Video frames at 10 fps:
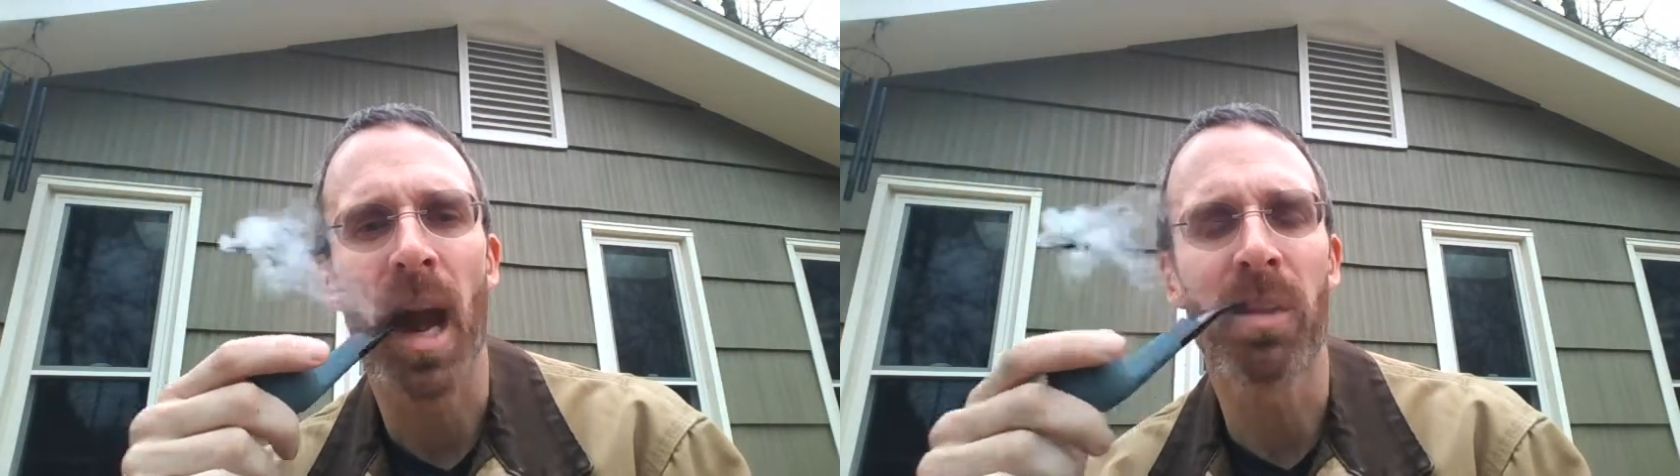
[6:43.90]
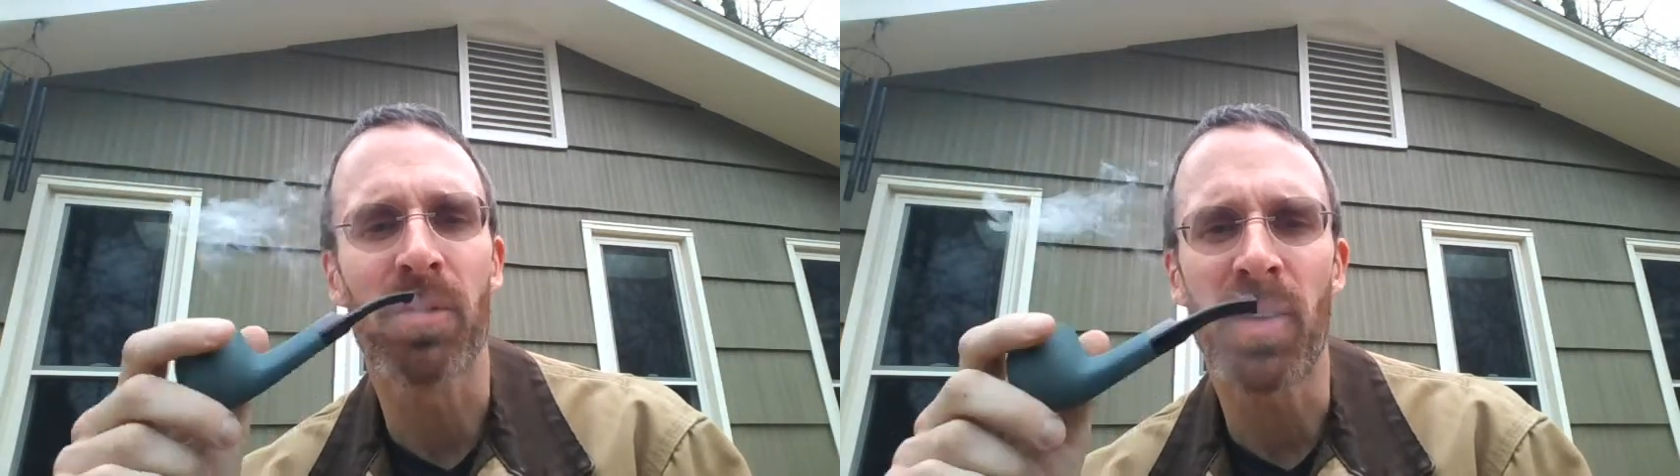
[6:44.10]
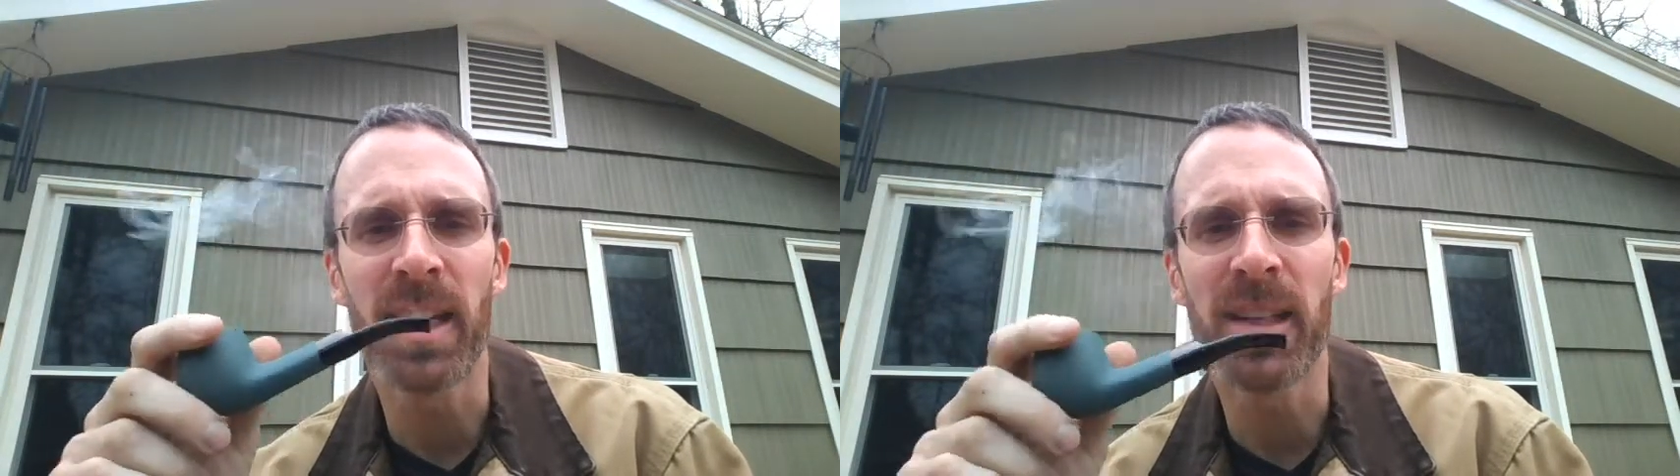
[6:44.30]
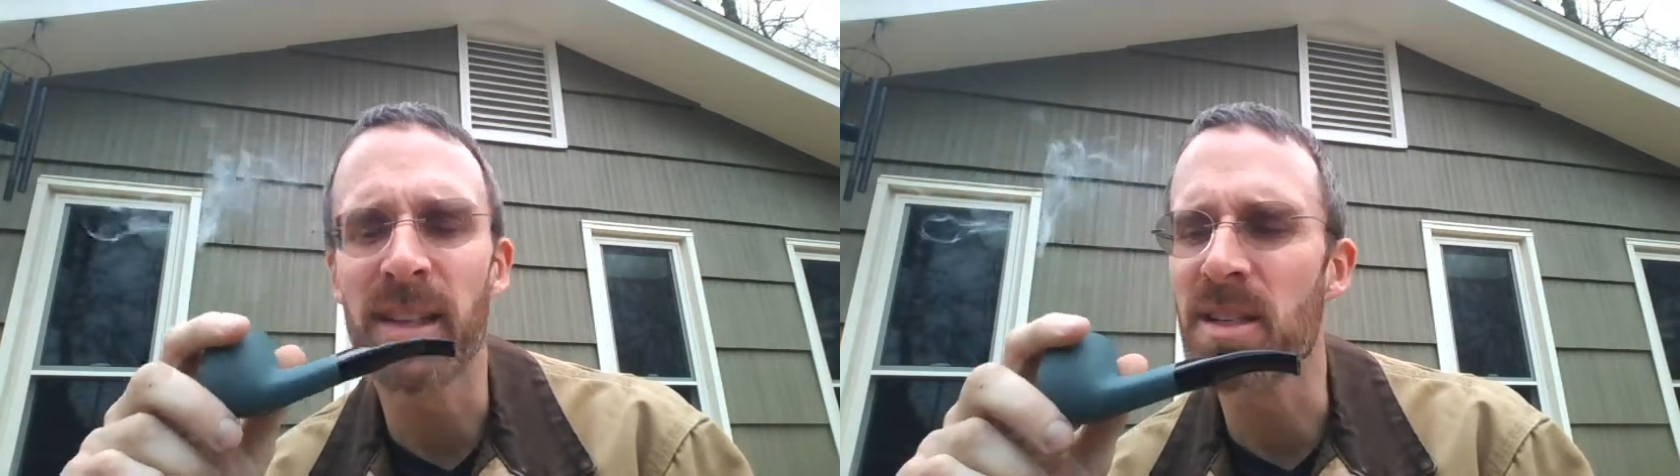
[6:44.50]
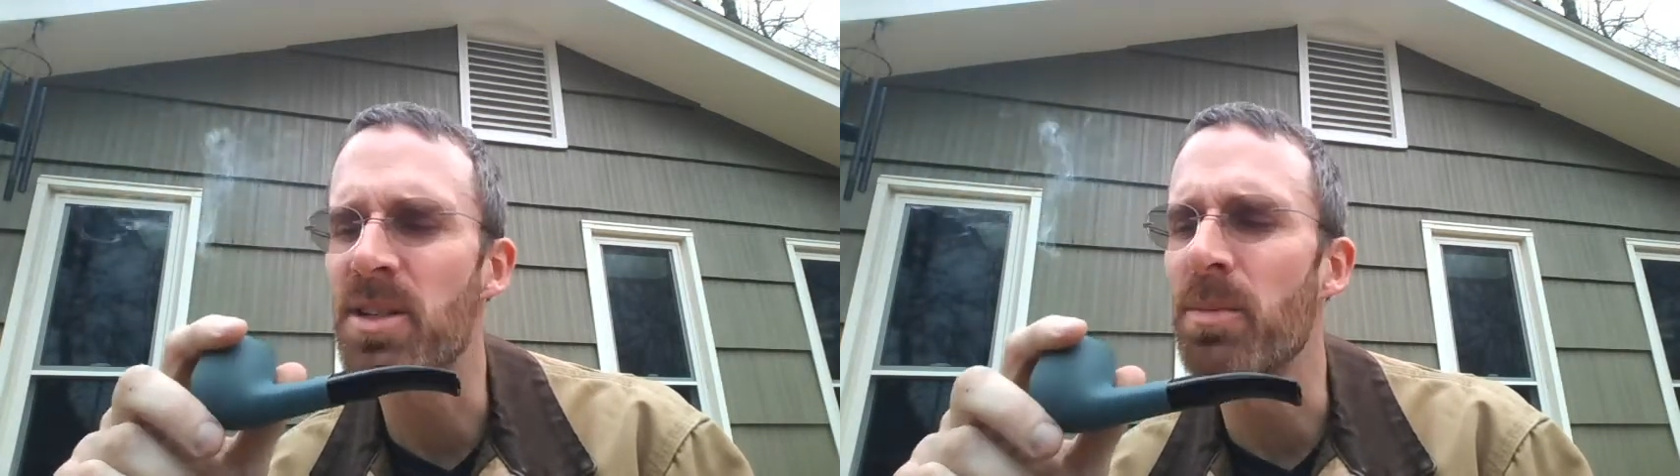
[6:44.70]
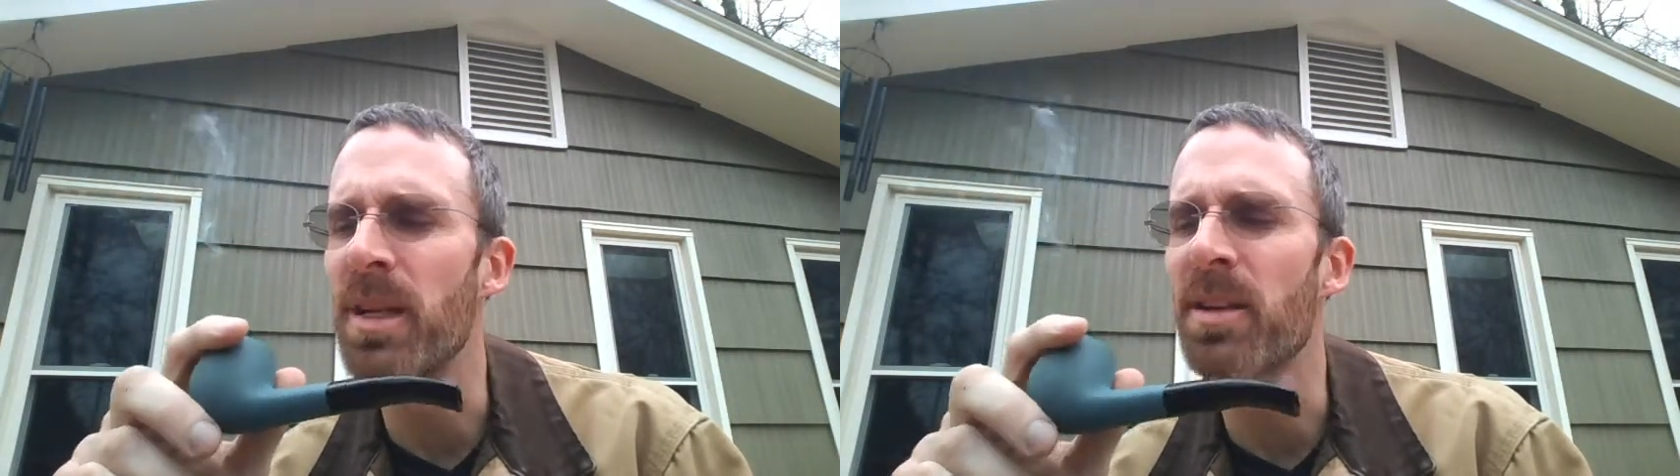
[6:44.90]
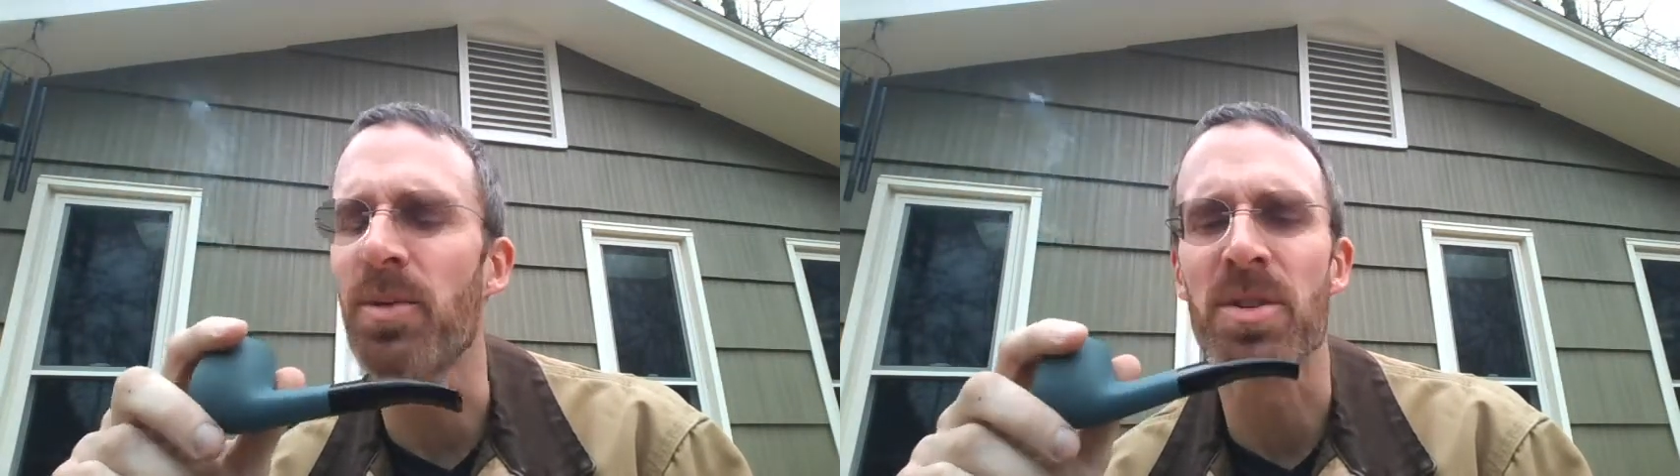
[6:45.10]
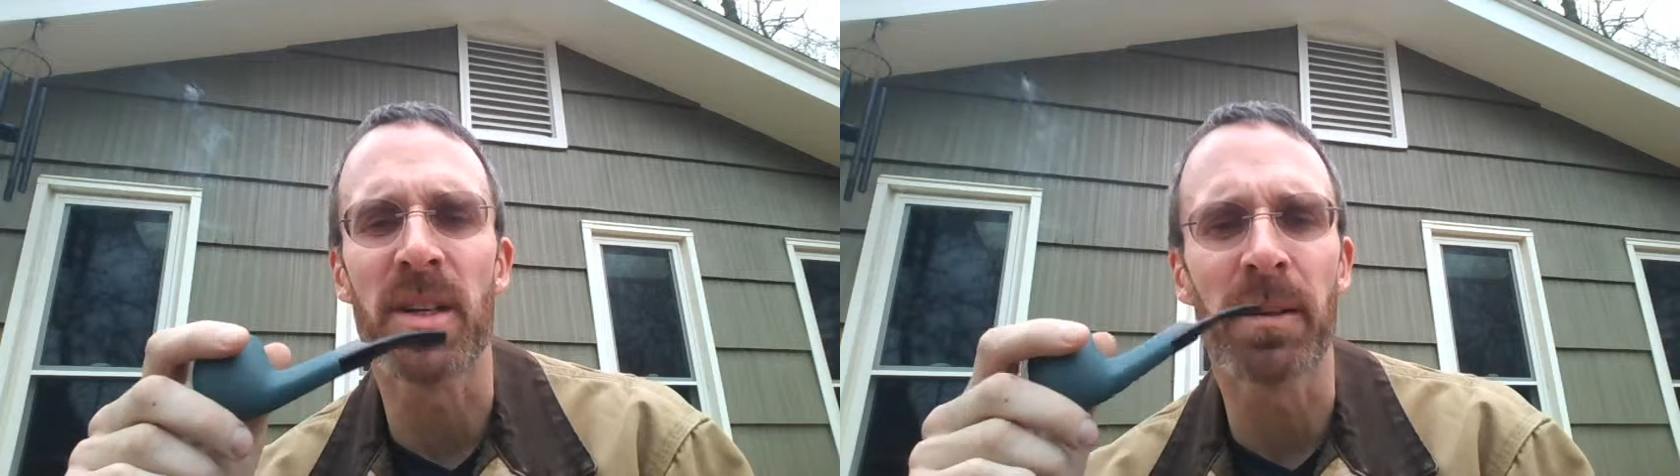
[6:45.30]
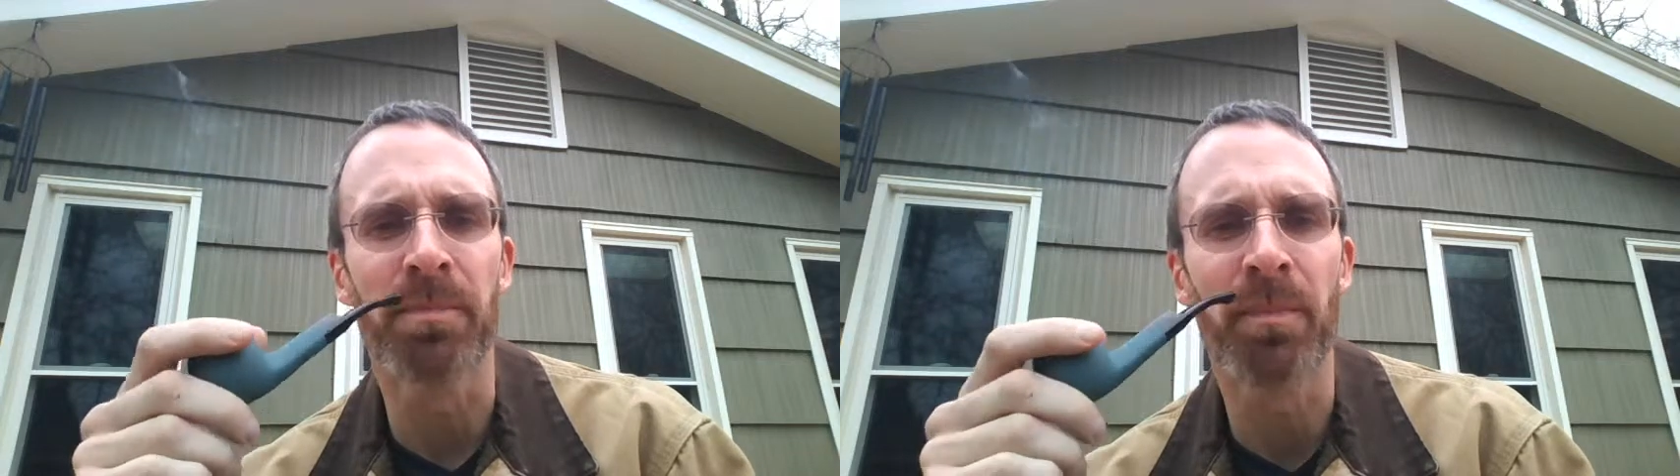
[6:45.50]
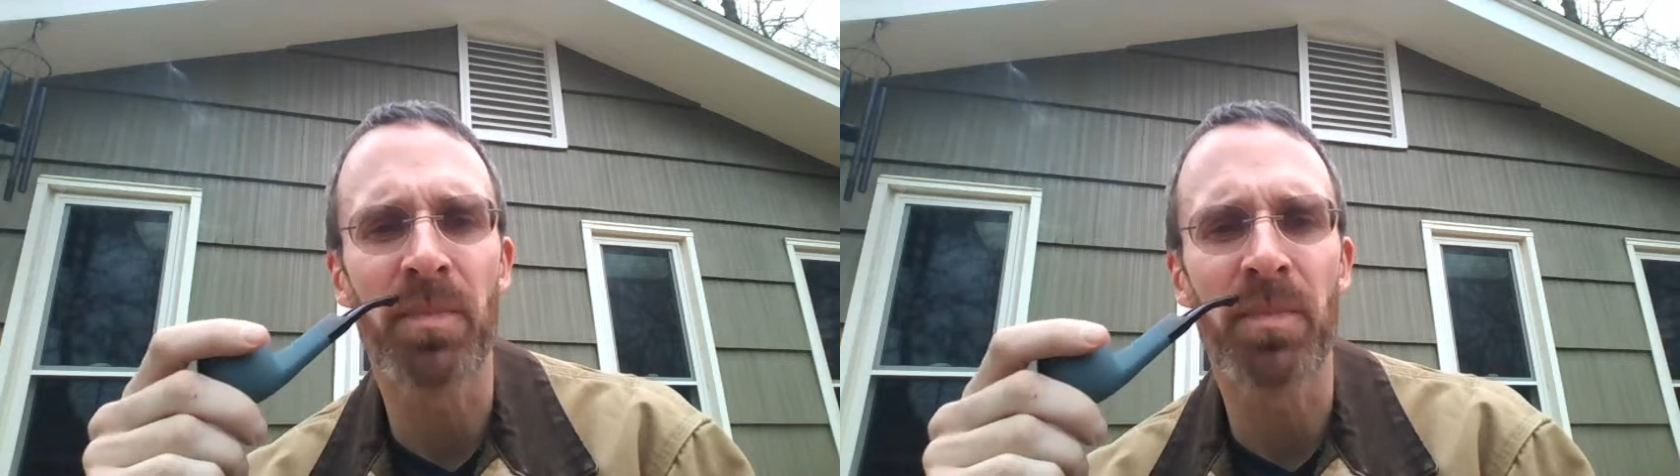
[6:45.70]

I'm finding this to be interesting,